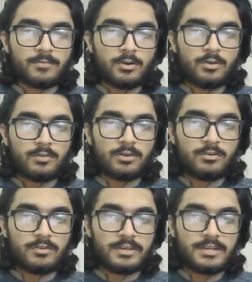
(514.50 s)
hover
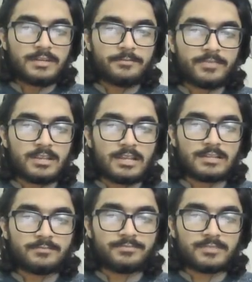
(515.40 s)
on it,
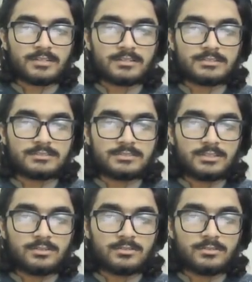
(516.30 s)
like the
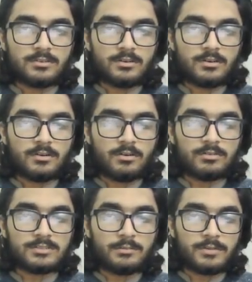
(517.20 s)
cursor
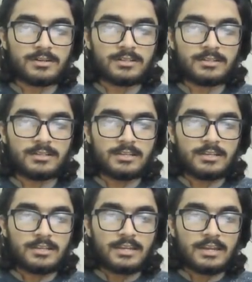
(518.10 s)
on the button,
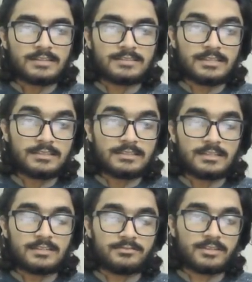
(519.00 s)
and then
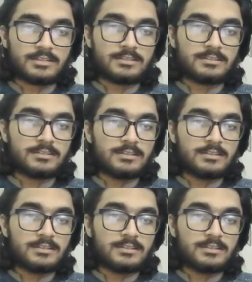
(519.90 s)
the effect